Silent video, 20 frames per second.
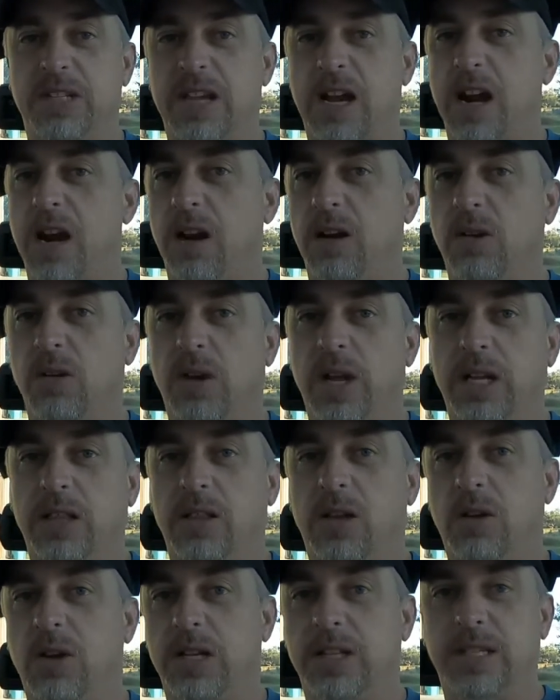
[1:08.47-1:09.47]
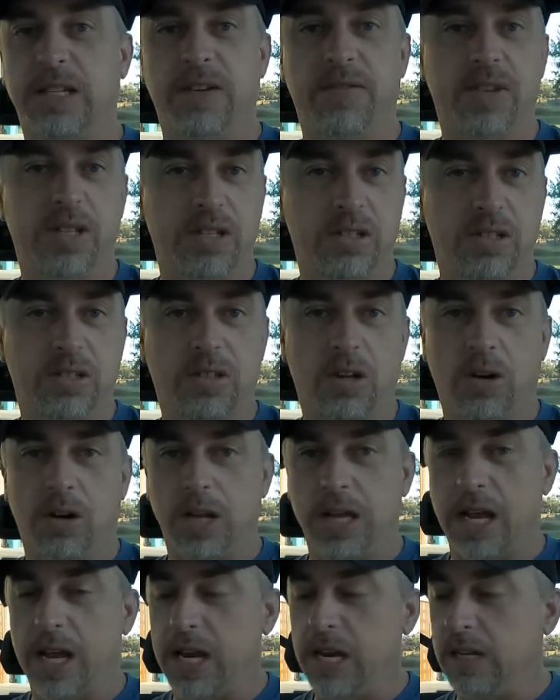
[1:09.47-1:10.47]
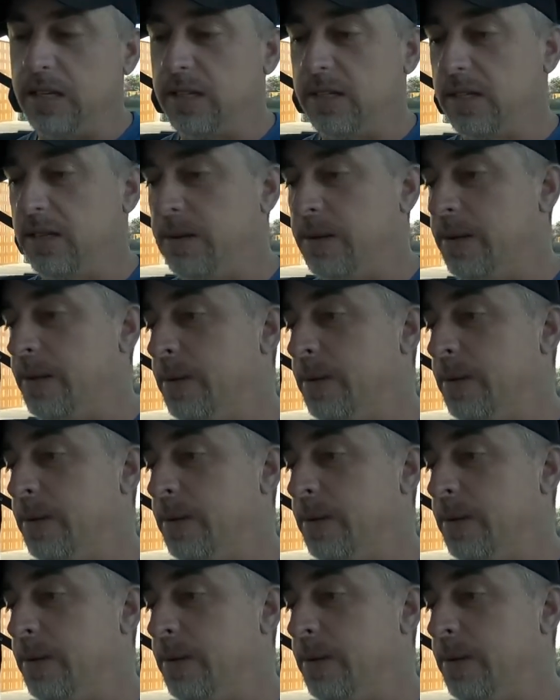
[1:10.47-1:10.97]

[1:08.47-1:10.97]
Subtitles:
tire and go like 37s, 38s,